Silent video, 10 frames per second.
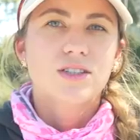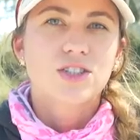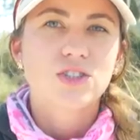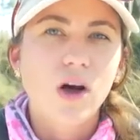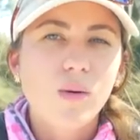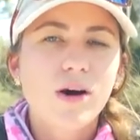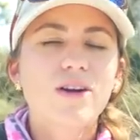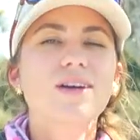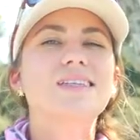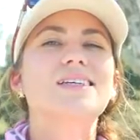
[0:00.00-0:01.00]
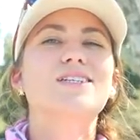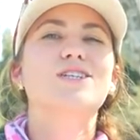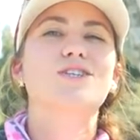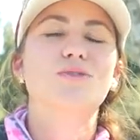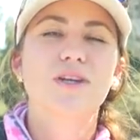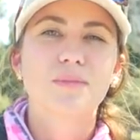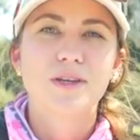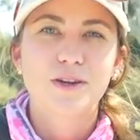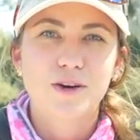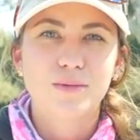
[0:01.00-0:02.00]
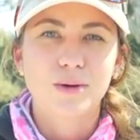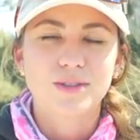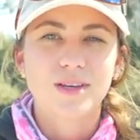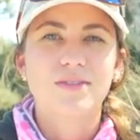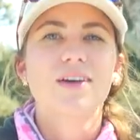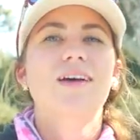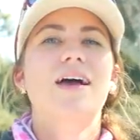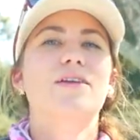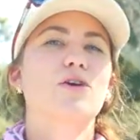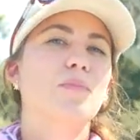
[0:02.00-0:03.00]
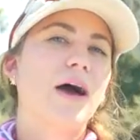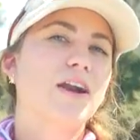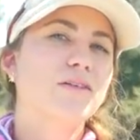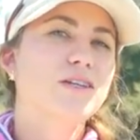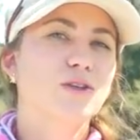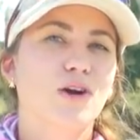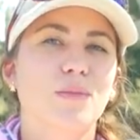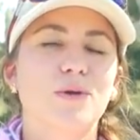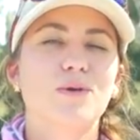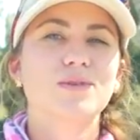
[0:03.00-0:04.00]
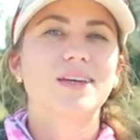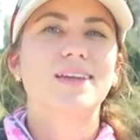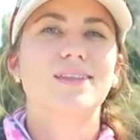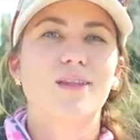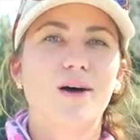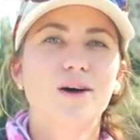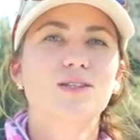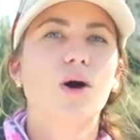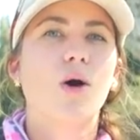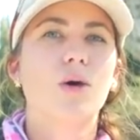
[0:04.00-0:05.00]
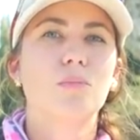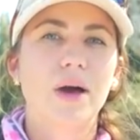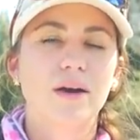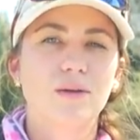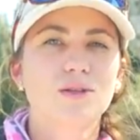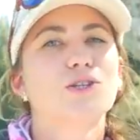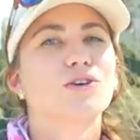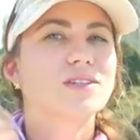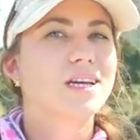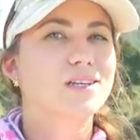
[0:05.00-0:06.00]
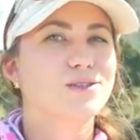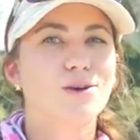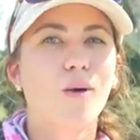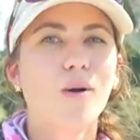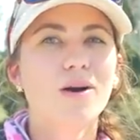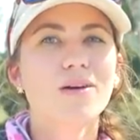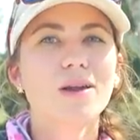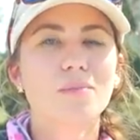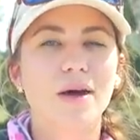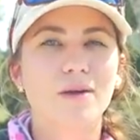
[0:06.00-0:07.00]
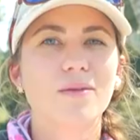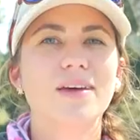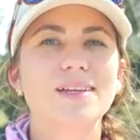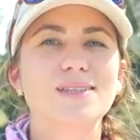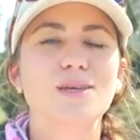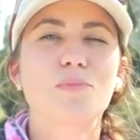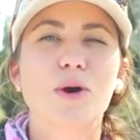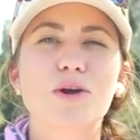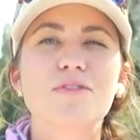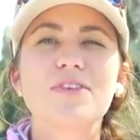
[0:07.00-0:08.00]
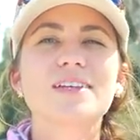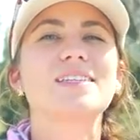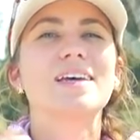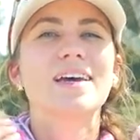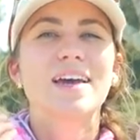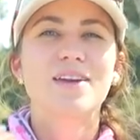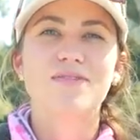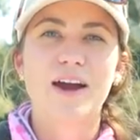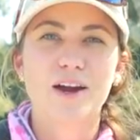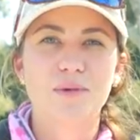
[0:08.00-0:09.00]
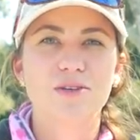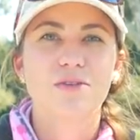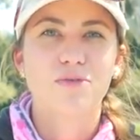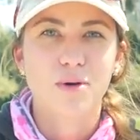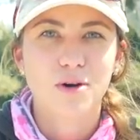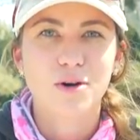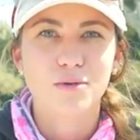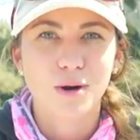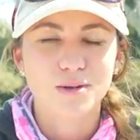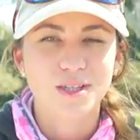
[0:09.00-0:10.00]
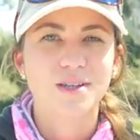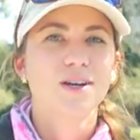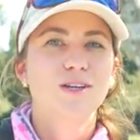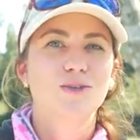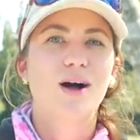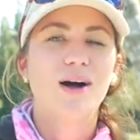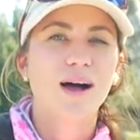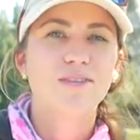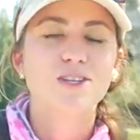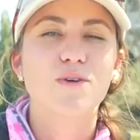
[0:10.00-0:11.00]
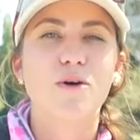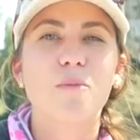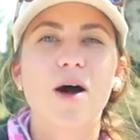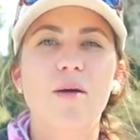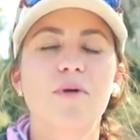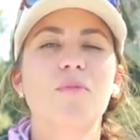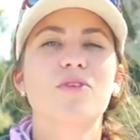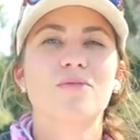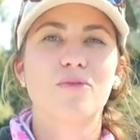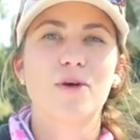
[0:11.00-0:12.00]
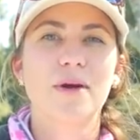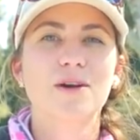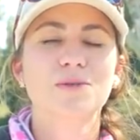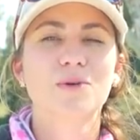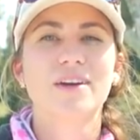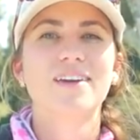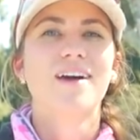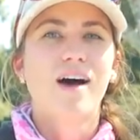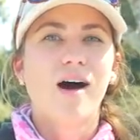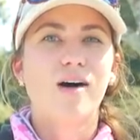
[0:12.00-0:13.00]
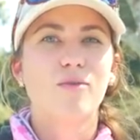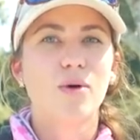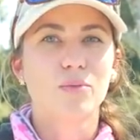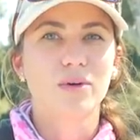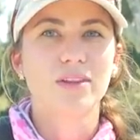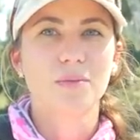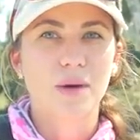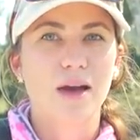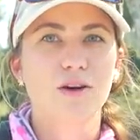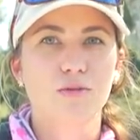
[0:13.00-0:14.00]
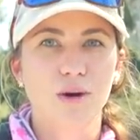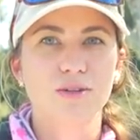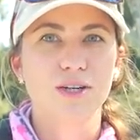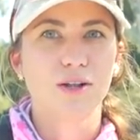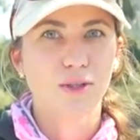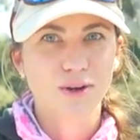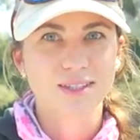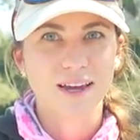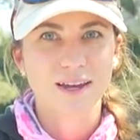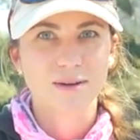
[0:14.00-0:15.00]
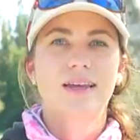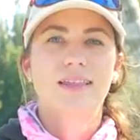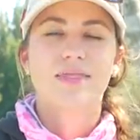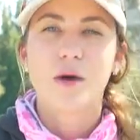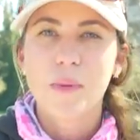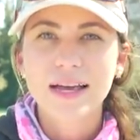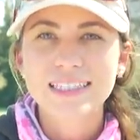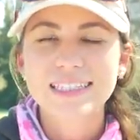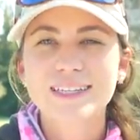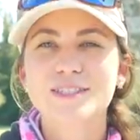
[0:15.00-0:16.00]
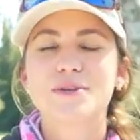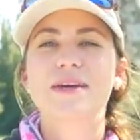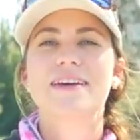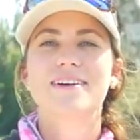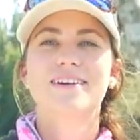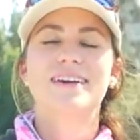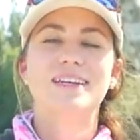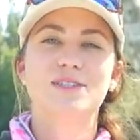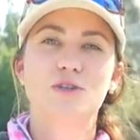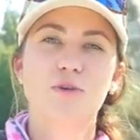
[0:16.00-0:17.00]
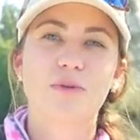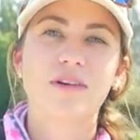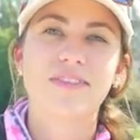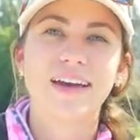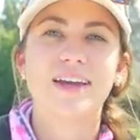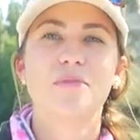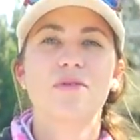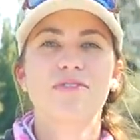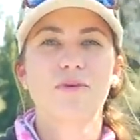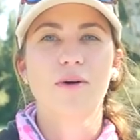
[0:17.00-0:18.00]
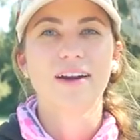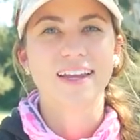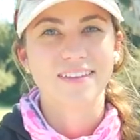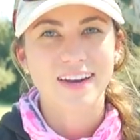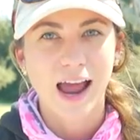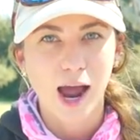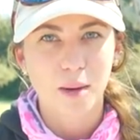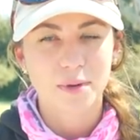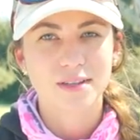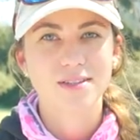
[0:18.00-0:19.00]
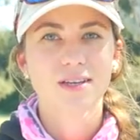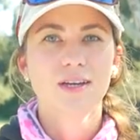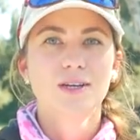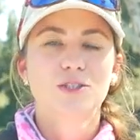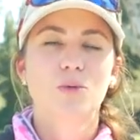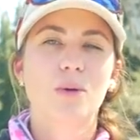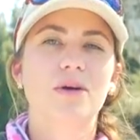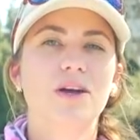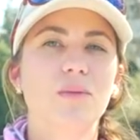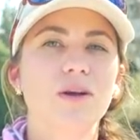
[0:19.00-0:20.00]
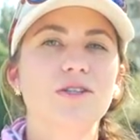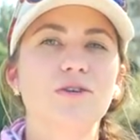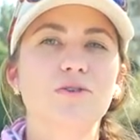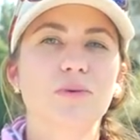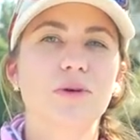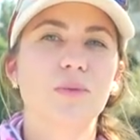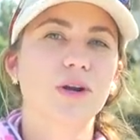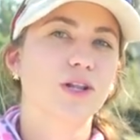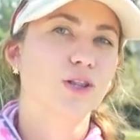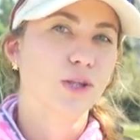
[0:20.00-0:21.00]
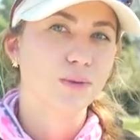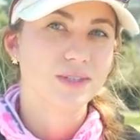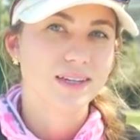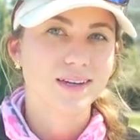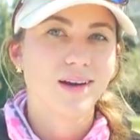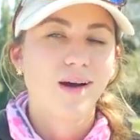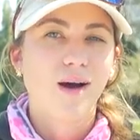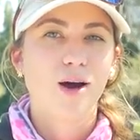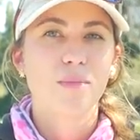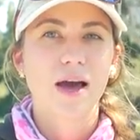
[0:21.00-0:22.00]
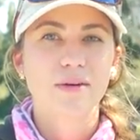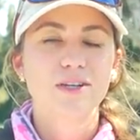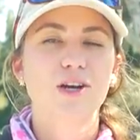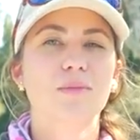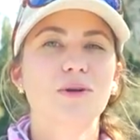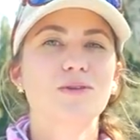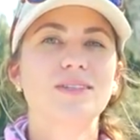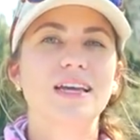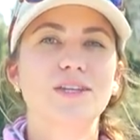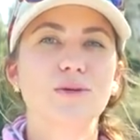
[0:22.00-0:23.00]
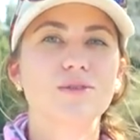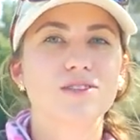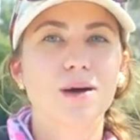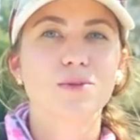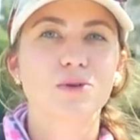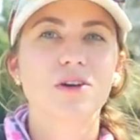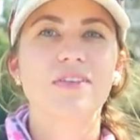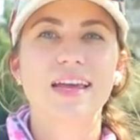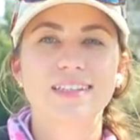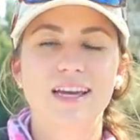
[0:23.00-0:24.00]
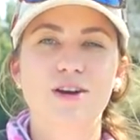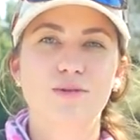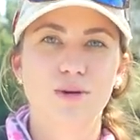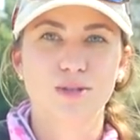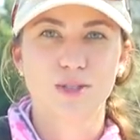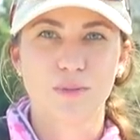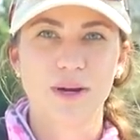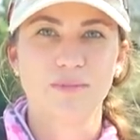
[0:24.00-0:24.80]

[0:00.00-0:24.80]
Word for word: Saltwater is extremely corrosive and your battery terminals and lugs are metal. So you're gonna take salt water and metal and it's the perfect environment for corrosion. So I'll have this photo pop up from Fort Myers Marine of what really bad corrosion looks like. The best thing to do here is to prevent it before it even happens. So what we're gonna wanna do is we're gonna wanna loosen our battery terminals and use some sort of anti-corrosion spray.